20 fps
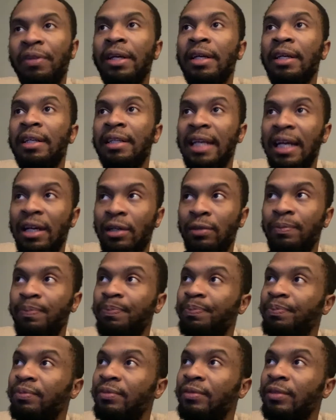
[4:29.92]
Now,
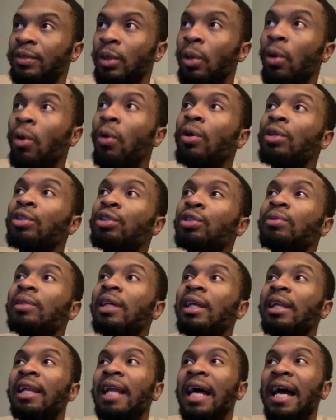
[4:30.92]
on to
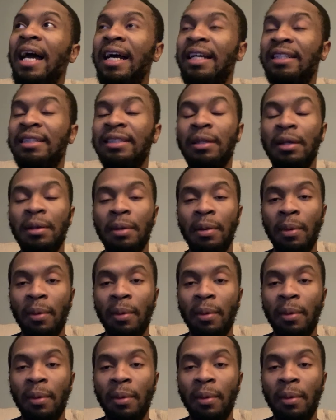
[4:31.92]
the last